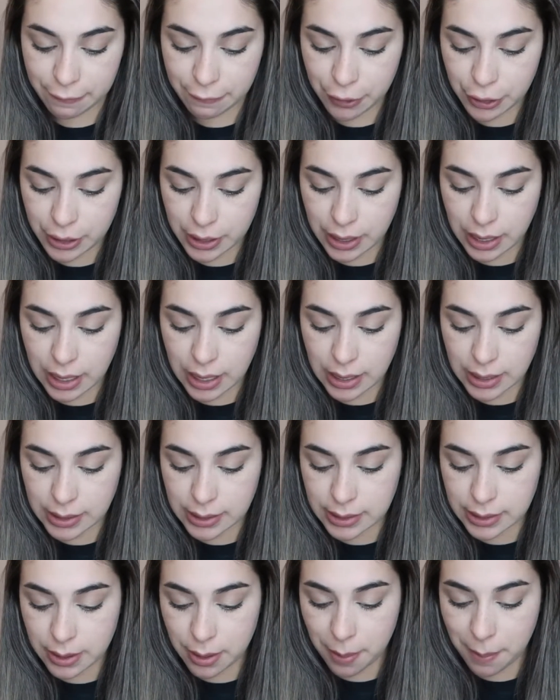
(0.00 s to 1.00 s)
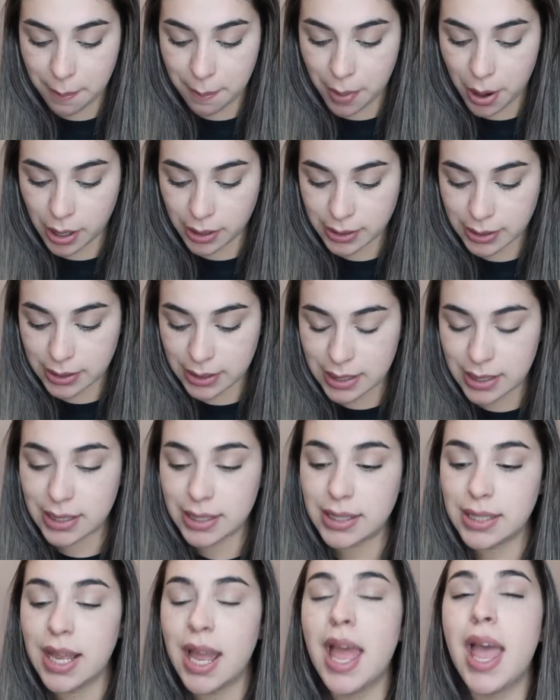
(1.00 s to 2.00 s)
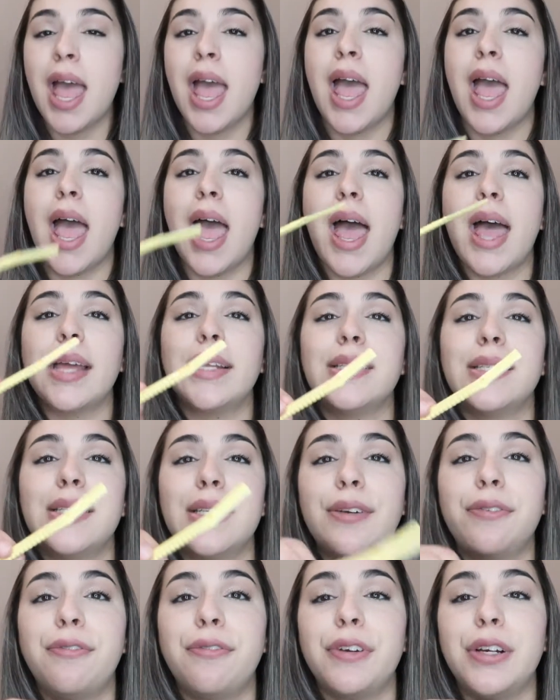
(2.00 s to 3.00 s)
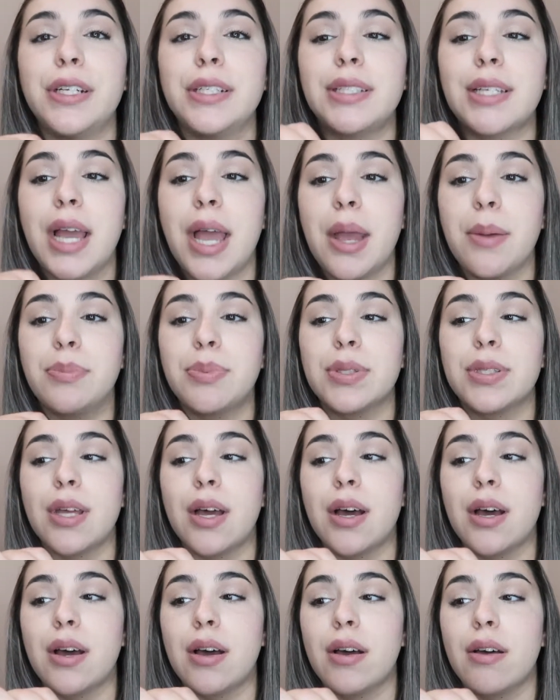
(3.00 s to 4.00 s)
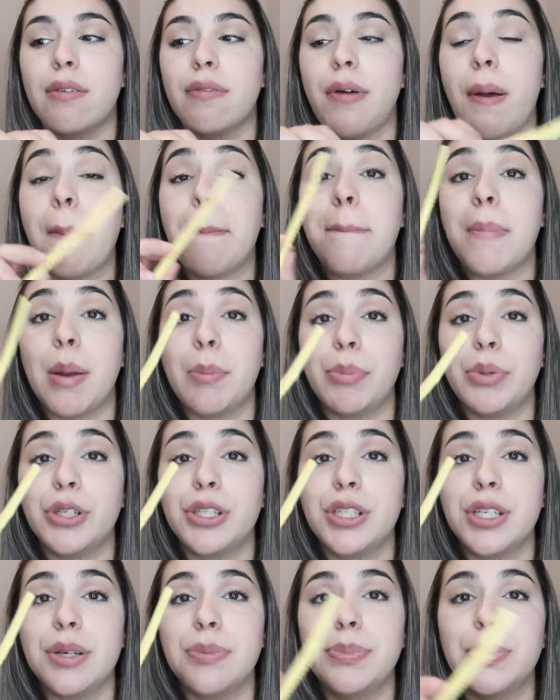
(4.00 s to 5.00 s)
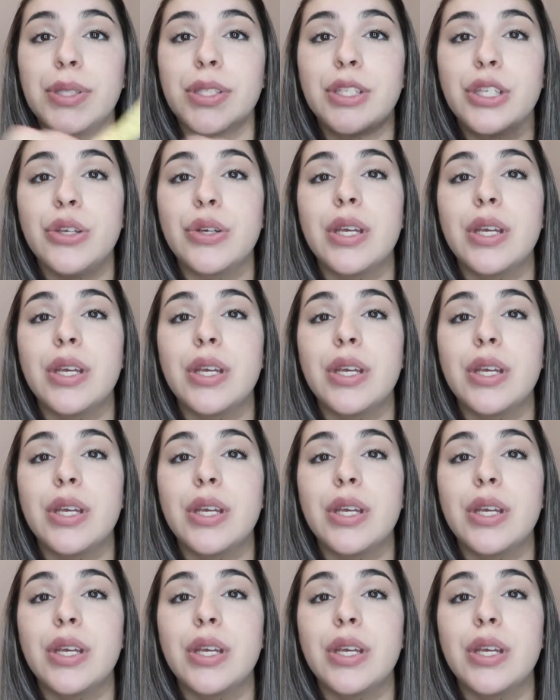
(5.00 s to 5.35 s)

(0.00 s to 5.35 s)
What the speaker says: for these boxes and different types of memberships.